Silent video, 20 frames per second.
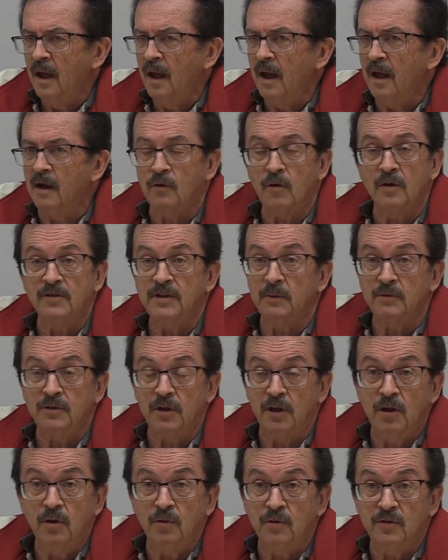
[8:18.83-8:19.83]
And of course that was a
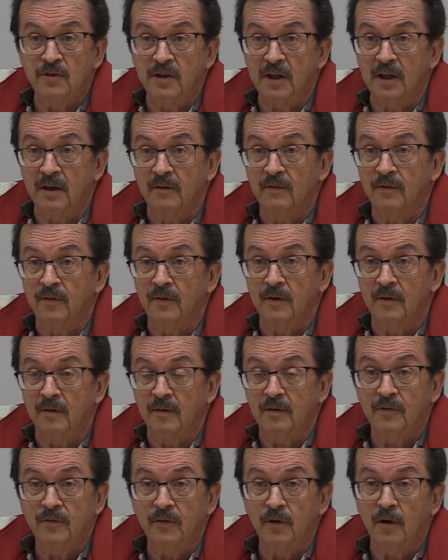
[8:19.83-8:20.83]
huge thing for
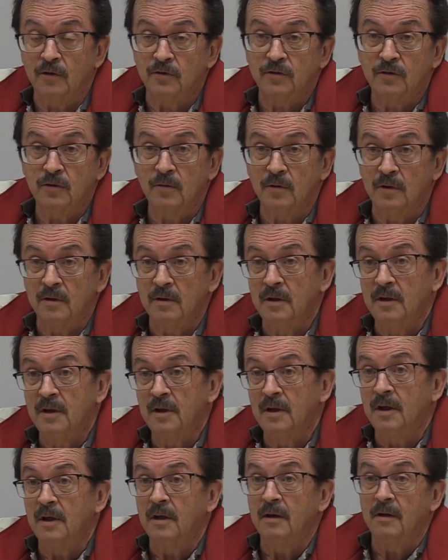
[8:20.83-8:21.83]
our school.
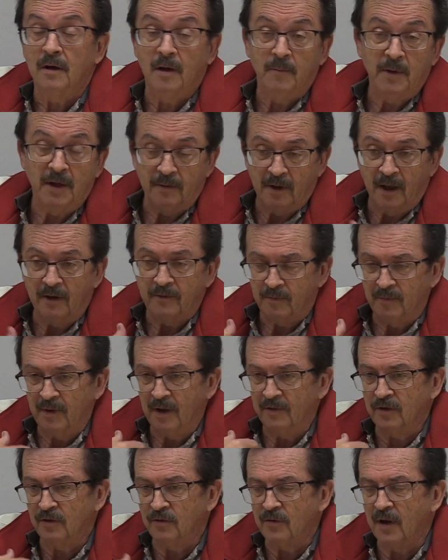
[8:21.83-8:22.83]
I mean,
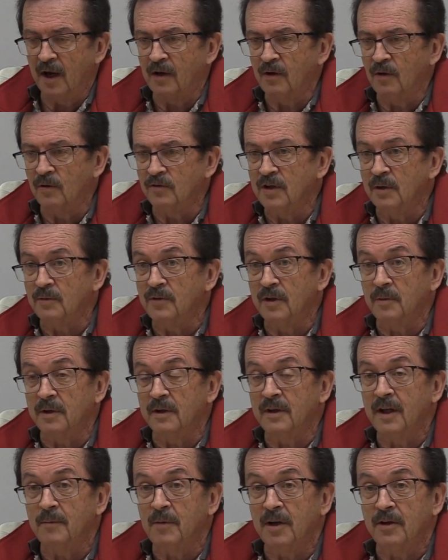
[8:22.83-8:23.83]
as a track coach, I was able to
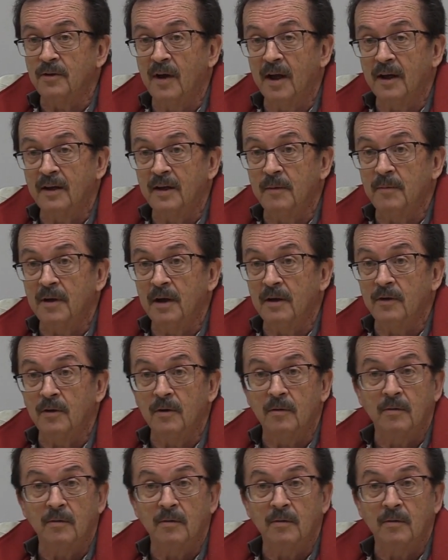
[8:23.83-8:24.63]
take my track team down there.